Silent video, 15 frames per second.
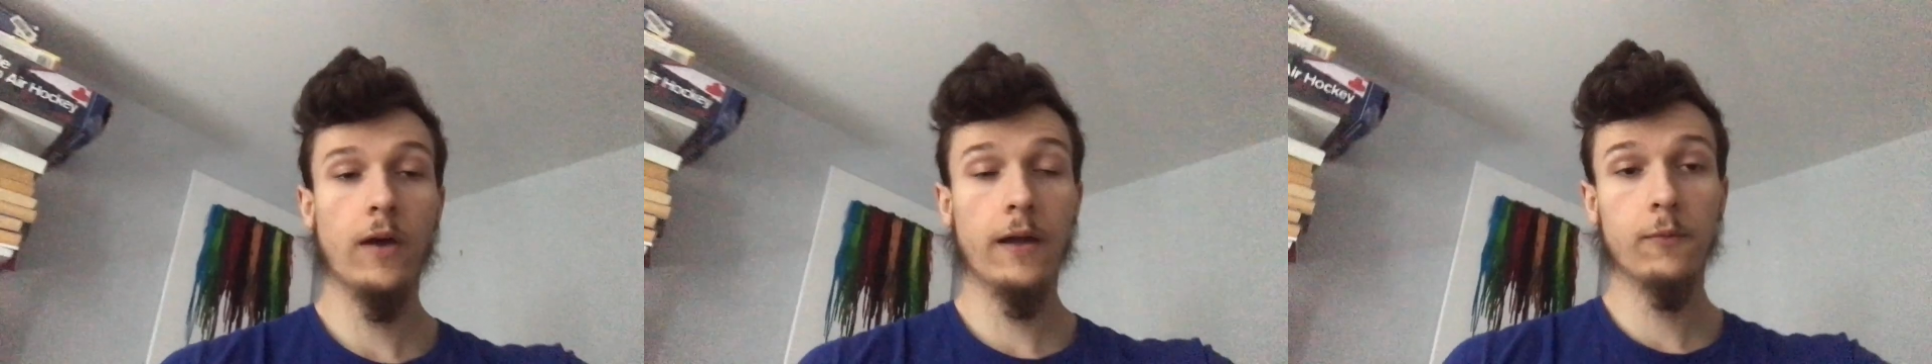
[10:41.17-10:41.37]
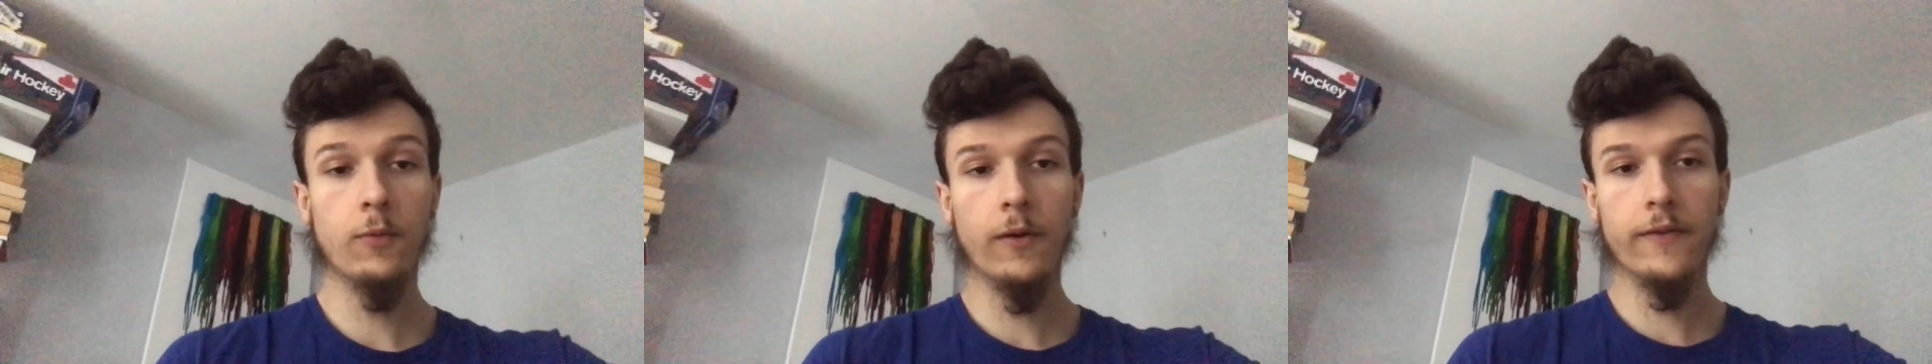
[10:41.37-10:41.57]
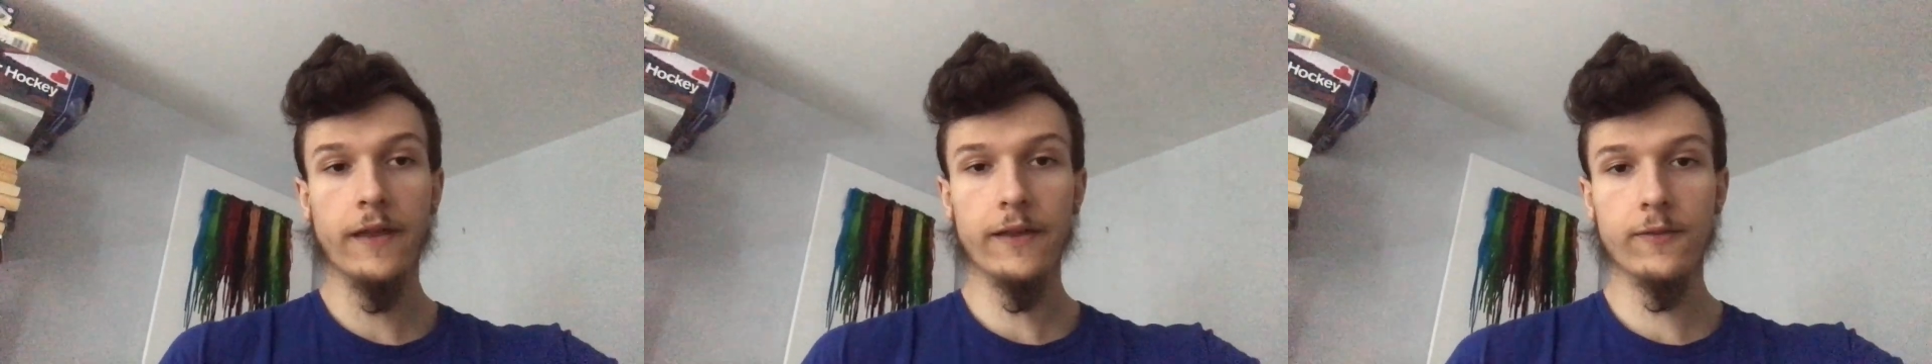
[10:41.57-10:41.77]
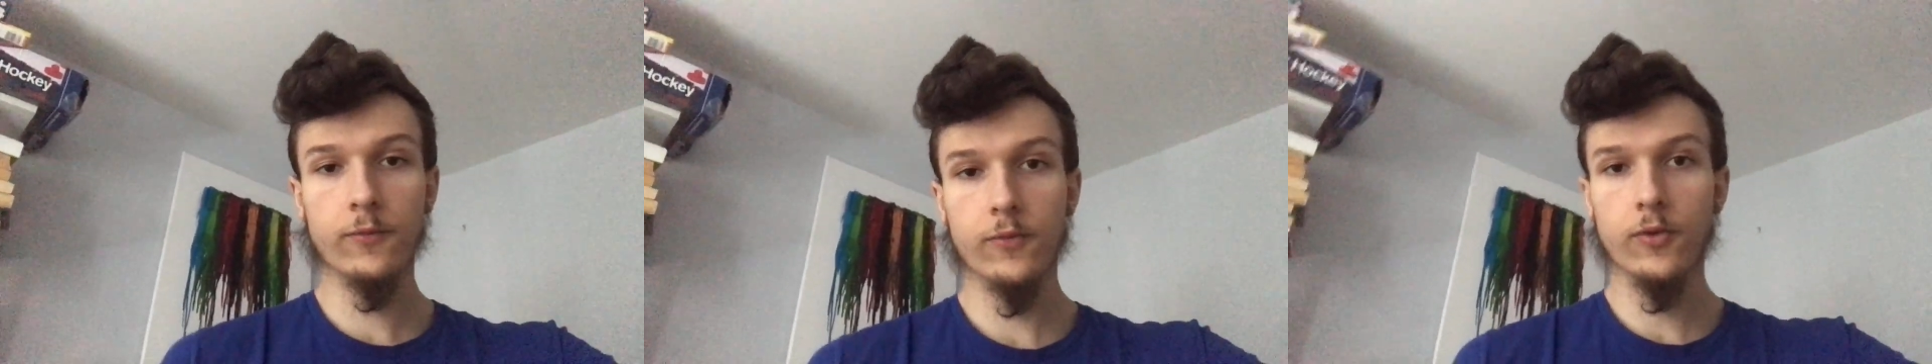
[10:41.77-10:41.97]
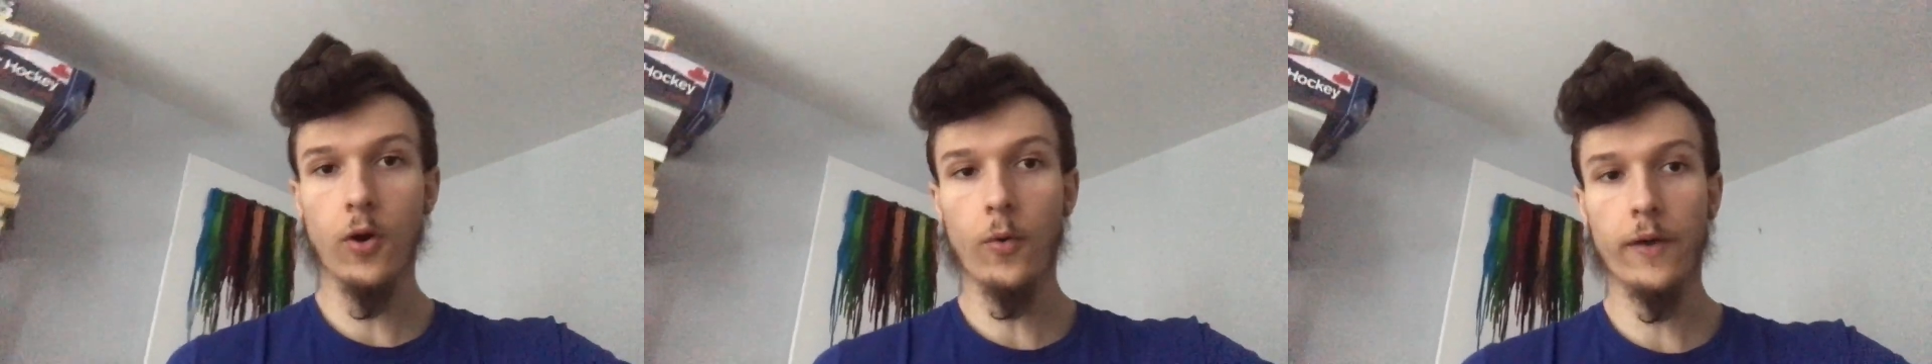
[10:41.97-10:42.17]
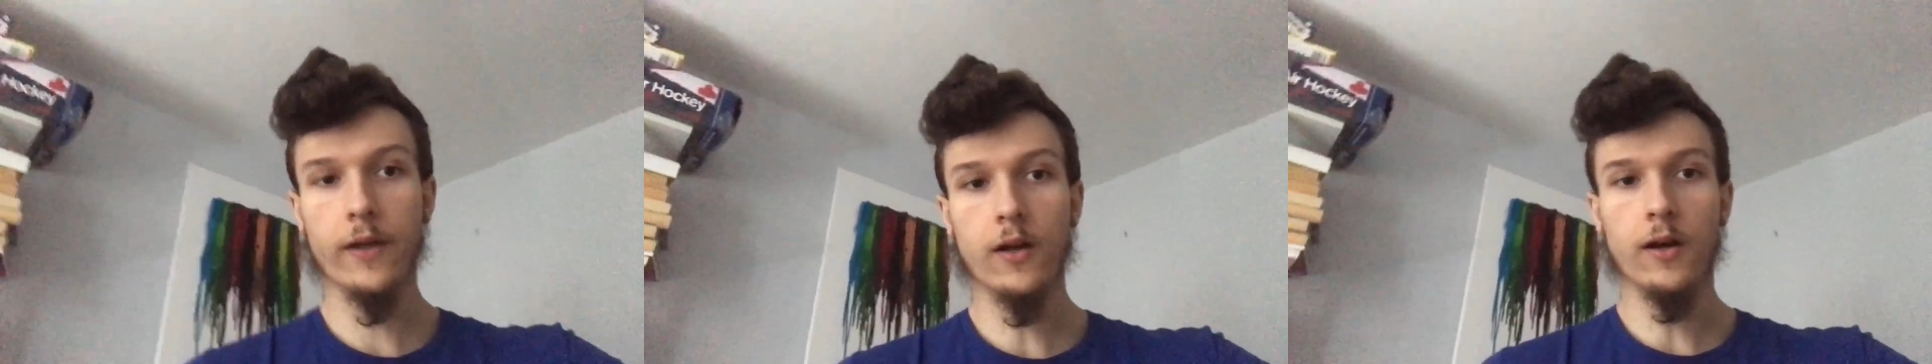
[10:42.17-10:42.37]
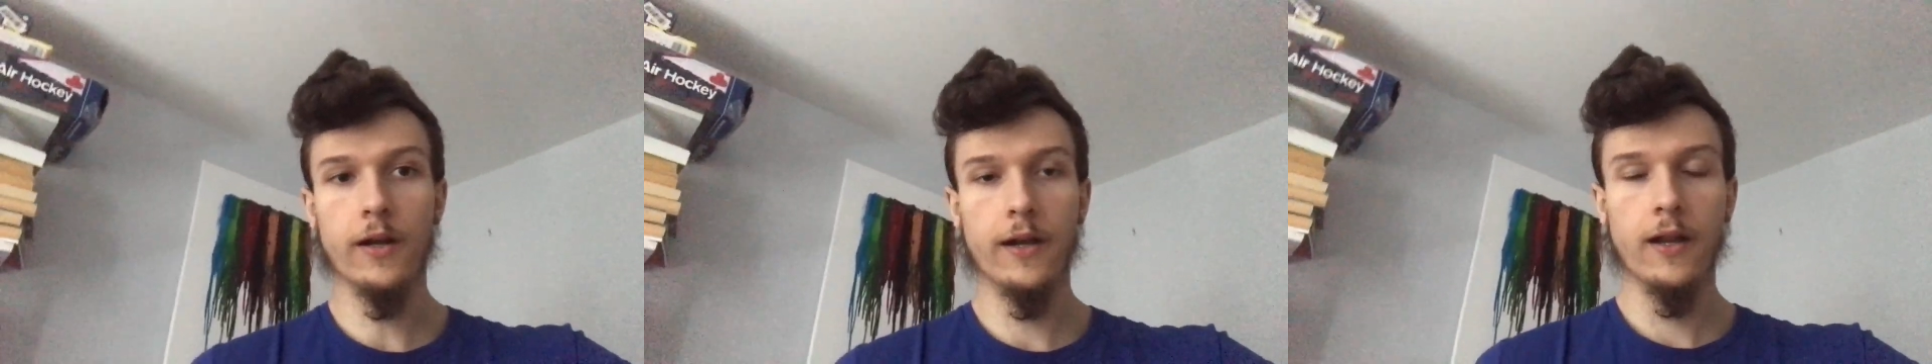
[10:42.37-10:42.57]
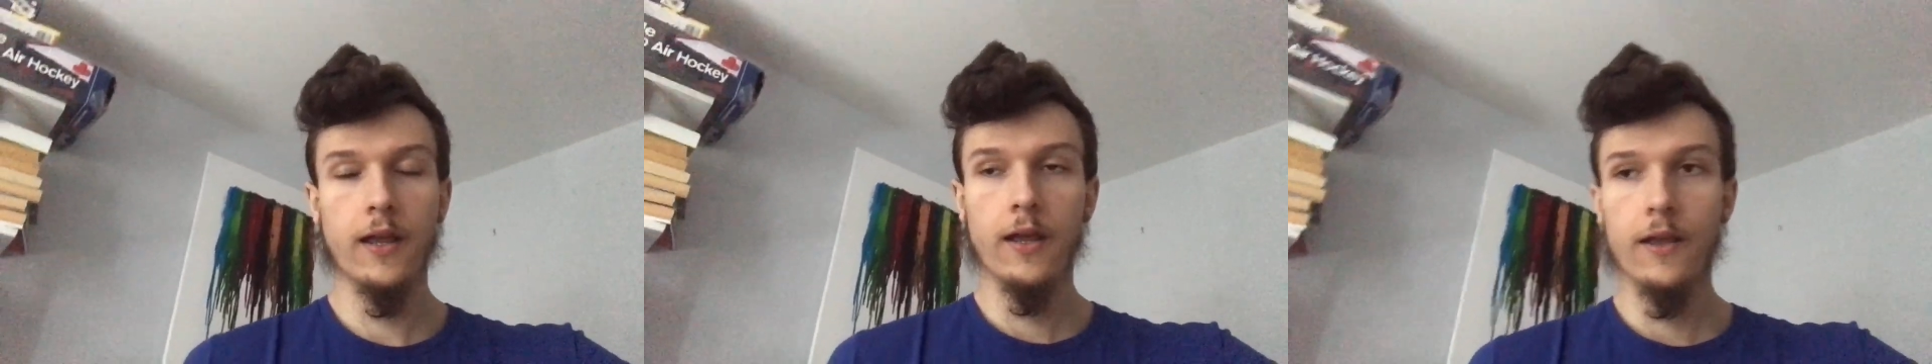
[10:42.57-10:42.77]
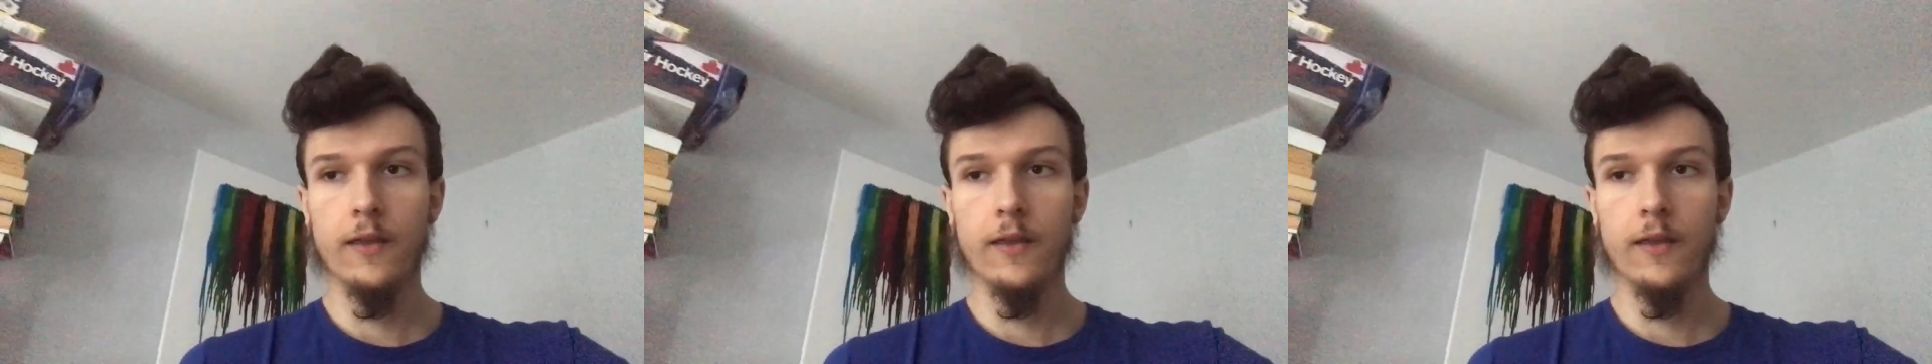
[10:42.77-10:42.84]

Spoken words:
And while that's going on,